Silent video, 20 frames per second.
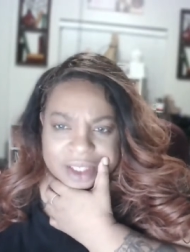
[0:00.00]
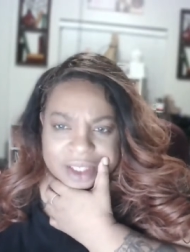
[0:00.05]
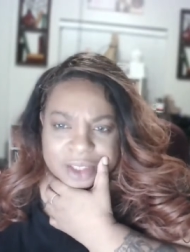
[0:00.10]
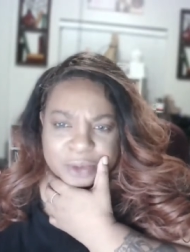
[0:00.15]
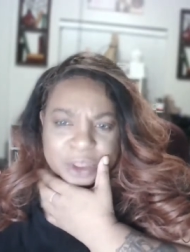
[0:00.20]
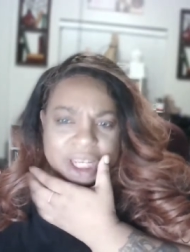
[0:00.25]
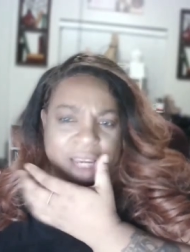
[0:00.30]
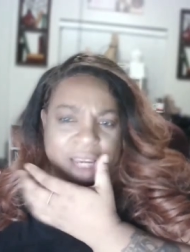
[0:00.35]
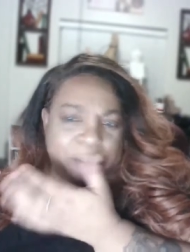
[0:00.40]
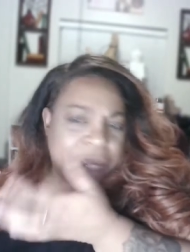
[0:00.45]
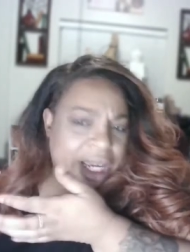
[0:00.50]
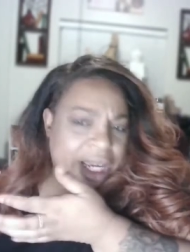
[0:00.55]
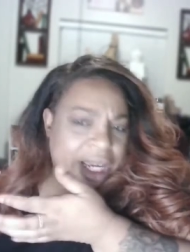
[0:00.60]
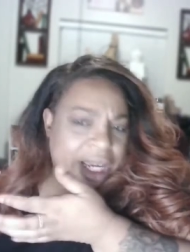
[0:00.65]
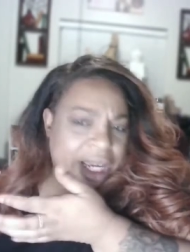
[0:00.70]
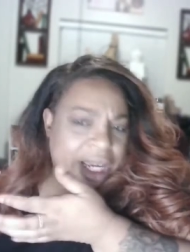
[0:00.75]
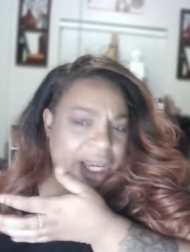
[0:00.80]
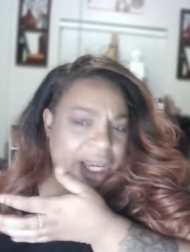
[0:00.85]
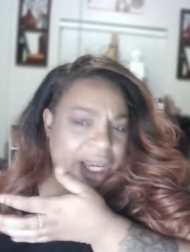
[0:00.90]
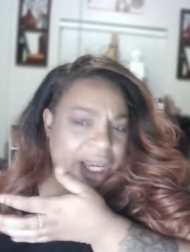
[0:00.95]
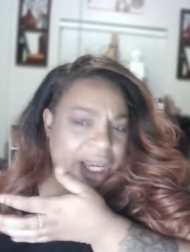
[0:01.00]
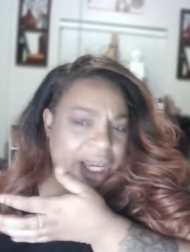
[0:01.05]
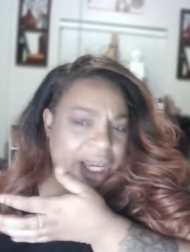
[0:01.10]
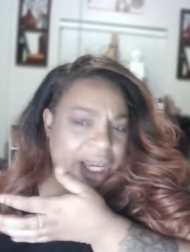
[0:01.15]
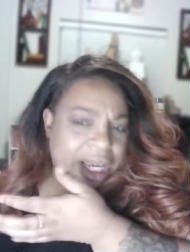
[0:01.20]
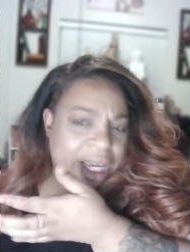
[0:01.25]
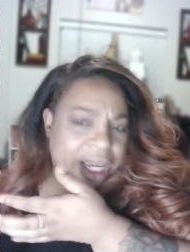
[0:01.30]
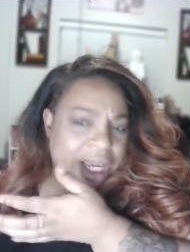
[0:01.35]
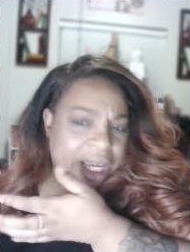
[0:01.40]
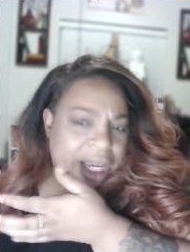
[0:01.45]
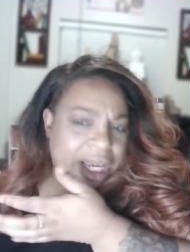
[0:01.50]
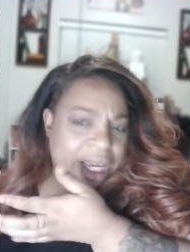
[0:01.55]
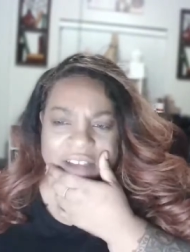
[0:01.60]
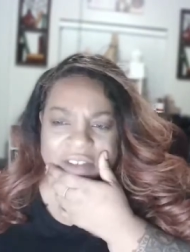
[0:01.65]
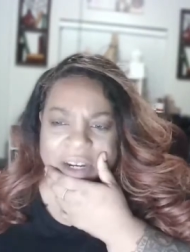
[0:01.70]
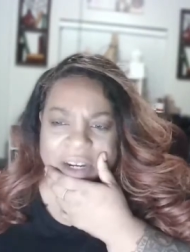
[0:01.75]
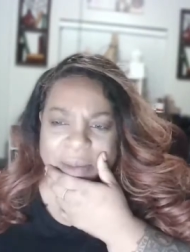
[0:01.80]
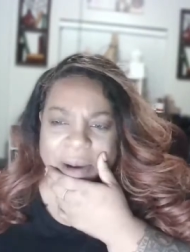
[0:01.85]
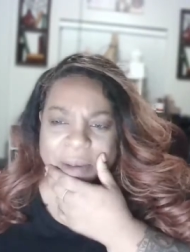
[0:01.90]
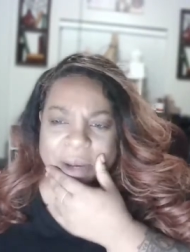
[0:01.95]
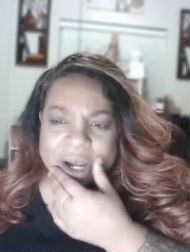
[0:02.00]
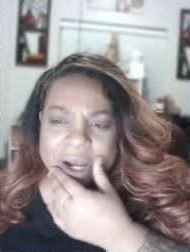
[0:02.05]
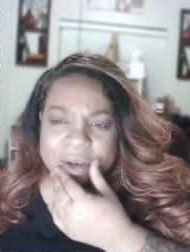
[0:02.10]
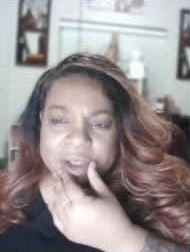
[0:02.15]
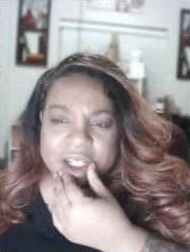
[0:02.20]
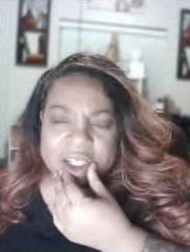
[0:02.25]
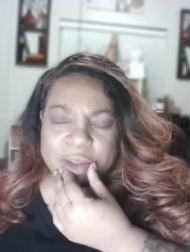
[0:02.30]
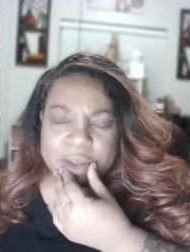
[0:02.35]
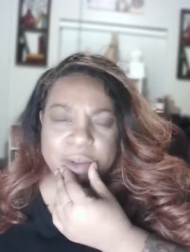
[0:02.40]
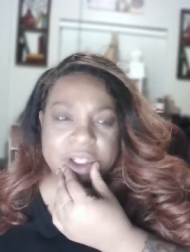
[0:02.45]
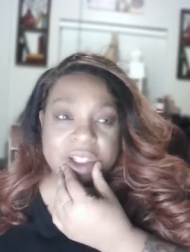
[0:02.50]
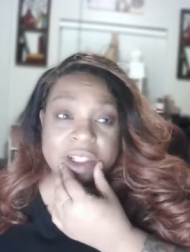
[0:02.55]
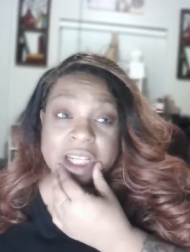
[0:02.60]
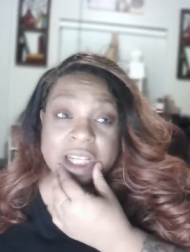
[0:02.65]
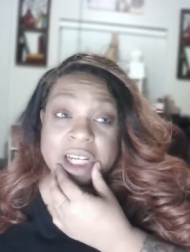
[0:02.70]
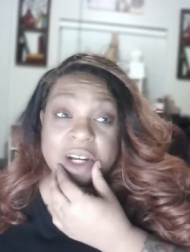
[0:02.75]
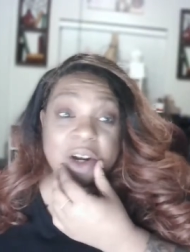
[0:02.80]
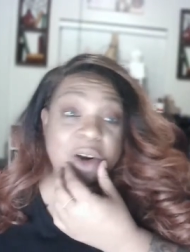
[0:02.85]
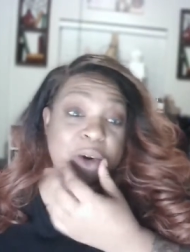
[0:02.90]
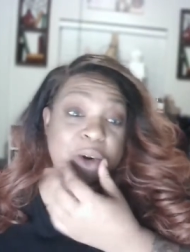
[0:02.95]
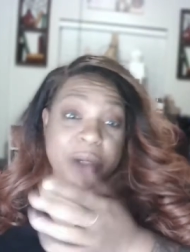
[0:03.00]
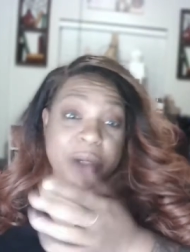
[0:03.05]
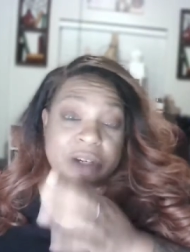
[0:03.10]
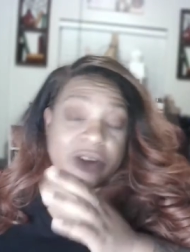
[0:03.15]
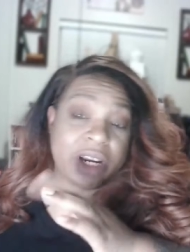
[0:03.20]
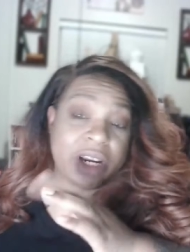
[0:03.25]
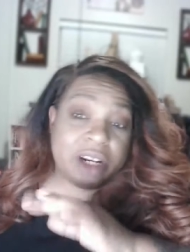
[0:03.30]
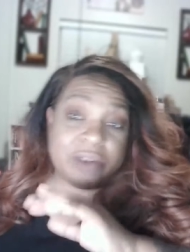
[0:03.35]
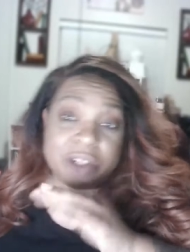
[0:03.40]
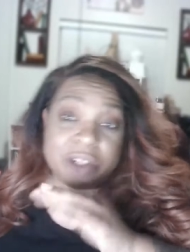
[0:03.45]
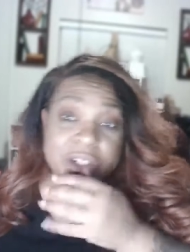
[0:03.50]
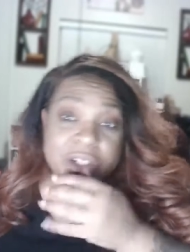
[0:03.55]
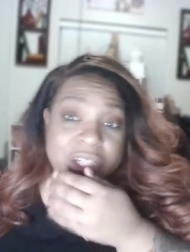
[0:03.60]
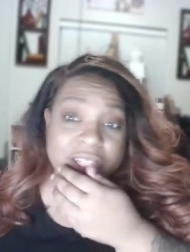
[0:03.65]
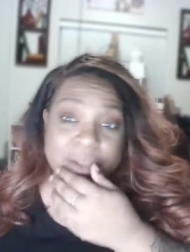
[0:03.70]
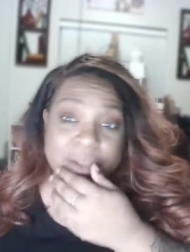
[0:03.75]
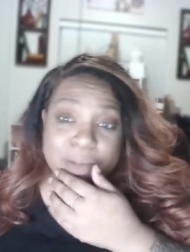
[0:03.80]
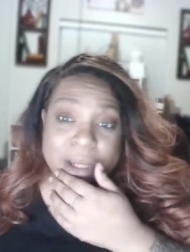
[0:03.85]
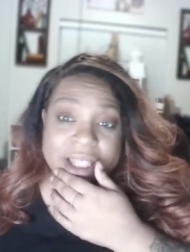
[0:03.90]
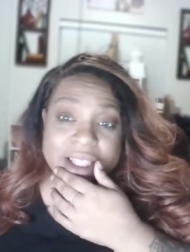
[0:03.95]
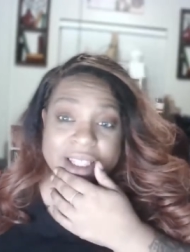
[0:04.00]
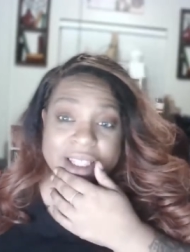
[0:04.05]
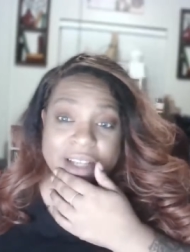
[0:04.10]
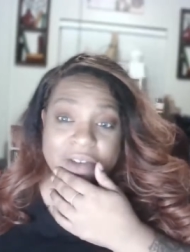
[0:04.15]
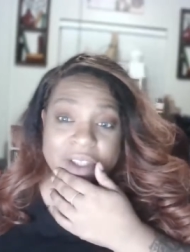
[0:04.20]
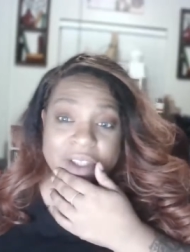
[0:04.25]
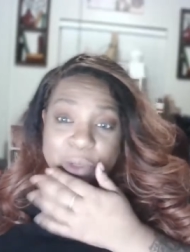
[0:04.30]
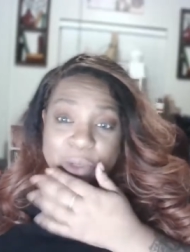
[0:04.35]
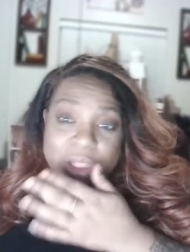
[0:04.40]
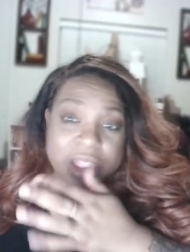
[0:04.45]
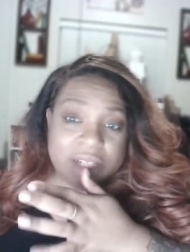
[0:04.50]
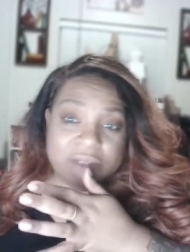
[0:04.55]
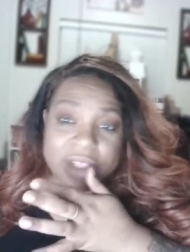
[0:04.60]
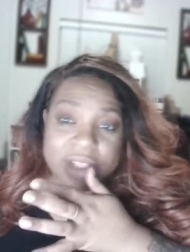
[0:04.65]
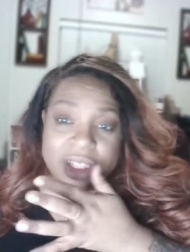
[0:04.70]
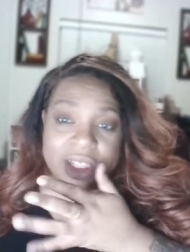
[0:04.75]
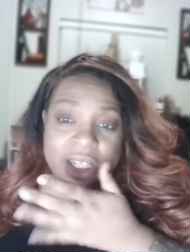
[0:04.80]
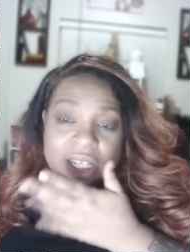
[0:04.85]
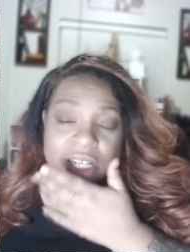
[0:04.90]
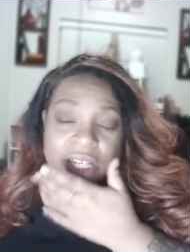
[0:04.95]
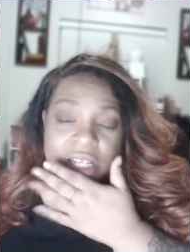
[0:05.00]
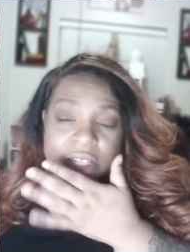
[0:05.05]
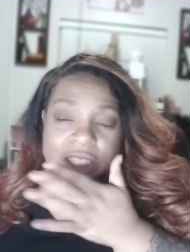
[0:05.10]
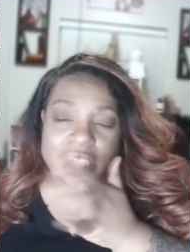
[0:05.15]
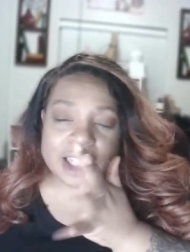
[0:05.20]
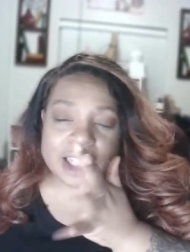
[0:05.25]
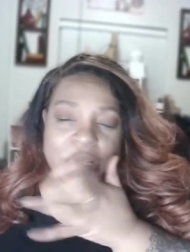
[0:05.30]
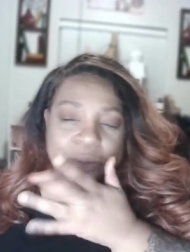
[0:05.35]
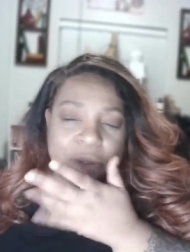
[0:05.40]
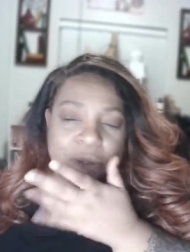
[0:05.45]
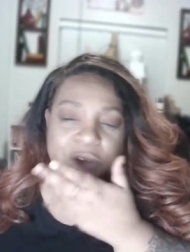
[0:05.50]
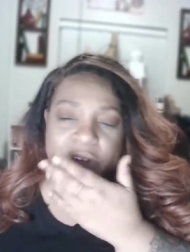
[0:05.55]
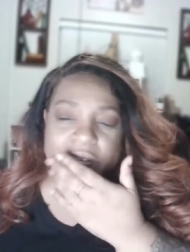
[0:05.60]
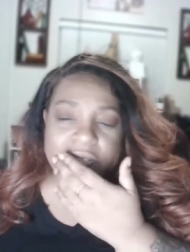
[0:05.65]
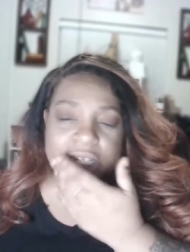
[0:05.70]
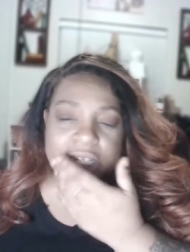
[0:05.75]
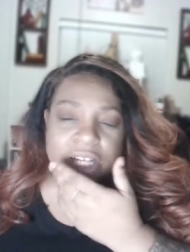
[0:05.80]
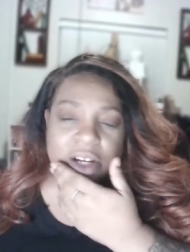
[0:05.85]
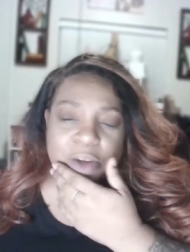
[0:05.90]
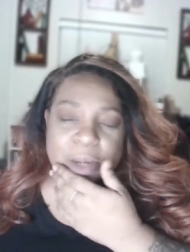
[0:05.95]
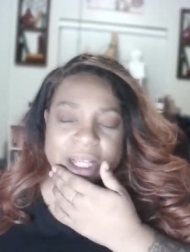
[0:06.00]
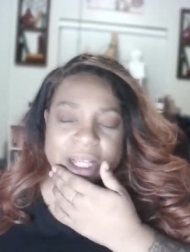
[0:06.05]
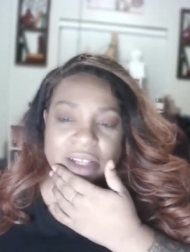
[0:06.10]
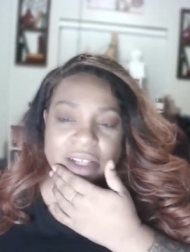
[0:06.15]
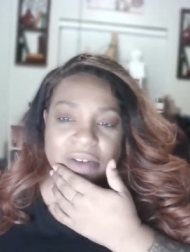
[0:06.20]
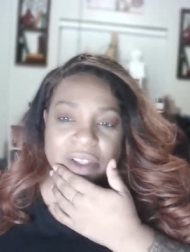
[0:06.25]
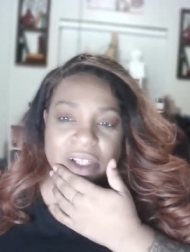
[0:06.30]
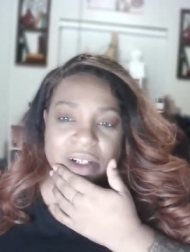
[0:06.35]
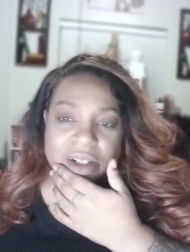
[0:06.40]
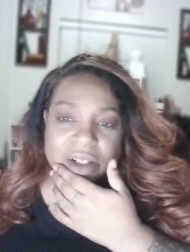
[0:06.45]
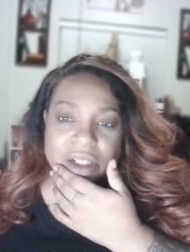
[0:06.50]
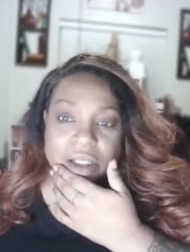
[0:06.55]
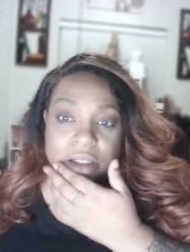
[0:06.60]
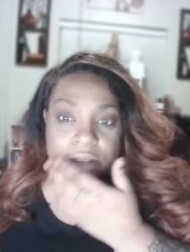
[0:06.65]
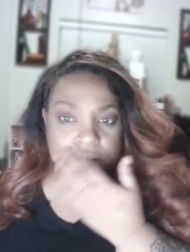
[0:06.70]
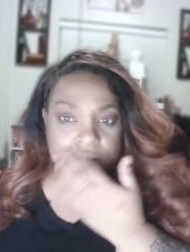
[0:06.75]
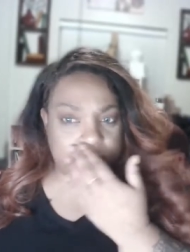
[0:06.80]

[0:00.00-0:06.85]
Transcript: So we got back home around 11, and my mom texted me. It's like, oh, be ready for church by 7. We leaving. She's like, be ready to go by 7:30.